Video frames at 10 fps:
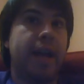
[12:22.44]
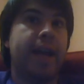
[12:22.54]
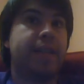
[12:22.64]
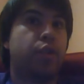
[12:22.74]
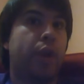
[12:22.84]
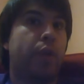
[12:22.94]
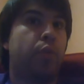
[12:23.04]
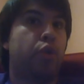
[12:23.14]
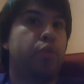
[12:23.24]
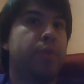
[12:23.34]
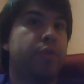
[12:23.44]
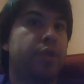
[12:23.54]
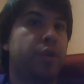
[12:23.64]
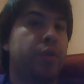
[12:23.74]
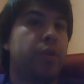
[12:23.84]
He's a great world
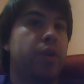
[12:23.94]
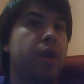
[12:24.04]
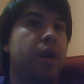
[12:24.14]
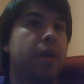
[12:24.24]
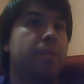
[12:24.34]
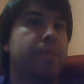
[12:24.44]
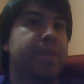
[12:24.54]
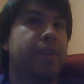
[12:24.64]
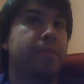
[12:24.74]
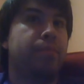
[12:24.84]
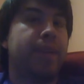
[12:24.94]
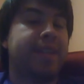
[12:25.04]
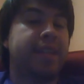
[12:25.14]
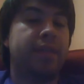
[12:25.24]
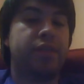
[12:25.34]
builder, but the
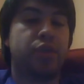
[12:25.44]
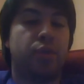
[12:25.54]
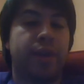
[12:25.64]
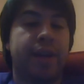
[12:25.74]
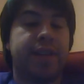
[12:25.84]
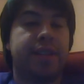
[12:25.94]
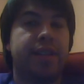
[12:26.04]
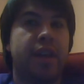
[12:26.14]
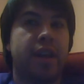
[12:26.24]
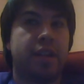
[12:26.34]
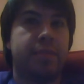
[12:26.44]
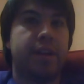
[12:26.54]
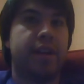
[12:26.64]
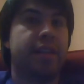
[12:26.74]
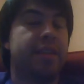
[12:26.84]
complexity of the story is not going to
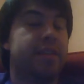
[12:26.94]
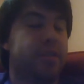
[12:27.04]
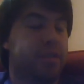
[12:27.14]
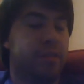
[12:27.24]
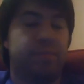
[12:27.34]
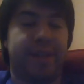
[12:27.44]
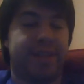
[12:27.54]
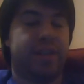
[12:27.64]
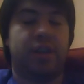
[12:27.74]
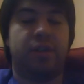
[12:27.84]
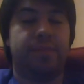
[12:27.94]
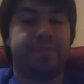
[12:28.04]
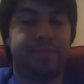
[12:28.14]
be complex at all.